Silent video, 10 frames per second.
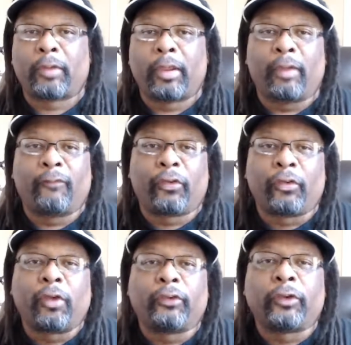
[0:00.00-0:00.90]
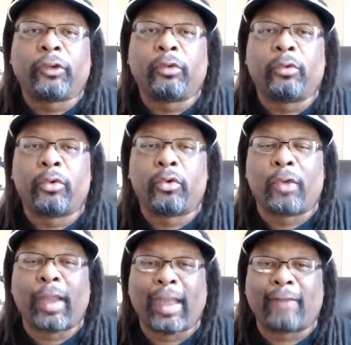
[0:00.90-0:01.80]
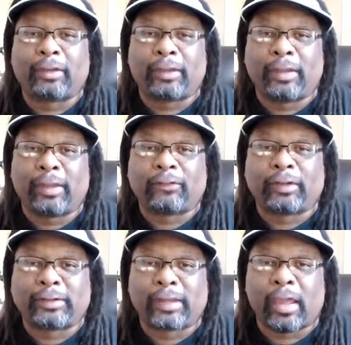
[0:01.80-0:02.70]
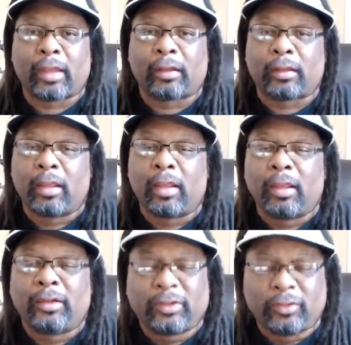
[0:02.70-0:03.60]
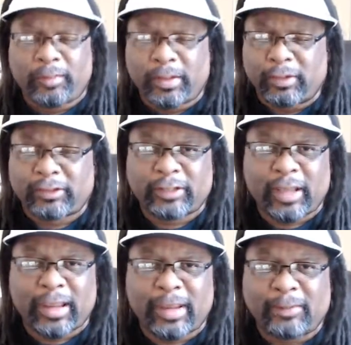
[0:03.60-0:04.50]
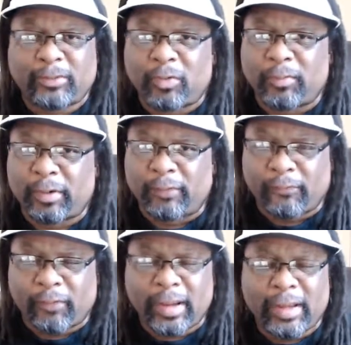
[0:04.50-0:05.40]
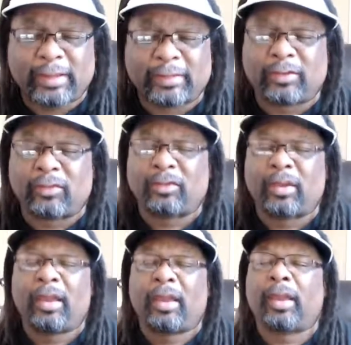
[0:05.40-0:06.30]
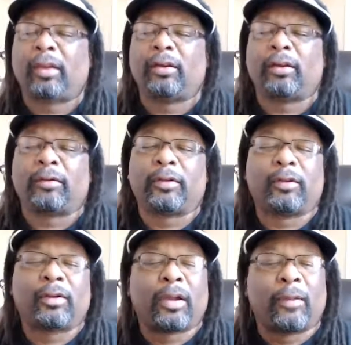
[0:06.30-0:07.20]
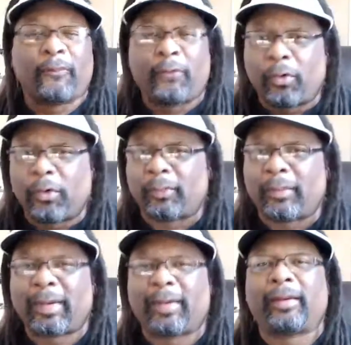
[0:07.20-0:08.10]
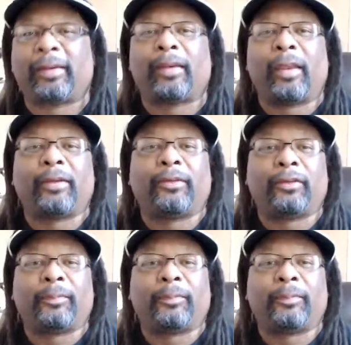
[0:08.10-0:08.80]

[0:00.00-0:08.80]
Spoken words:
For those of you who have a gift, a talent, don't be ashamed. Don't be afraid. Hey, look, come forth, man, and just,